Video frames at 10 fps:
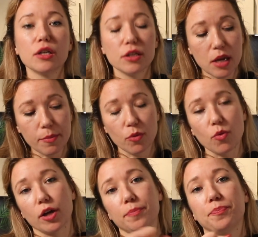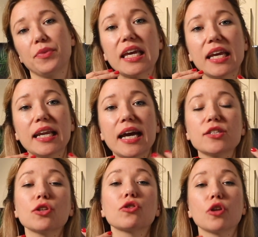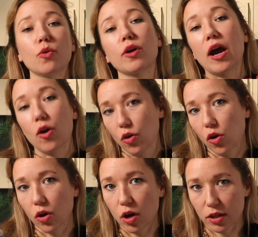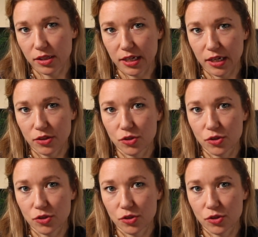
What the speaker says: Number 1, it has a lower alcohol content,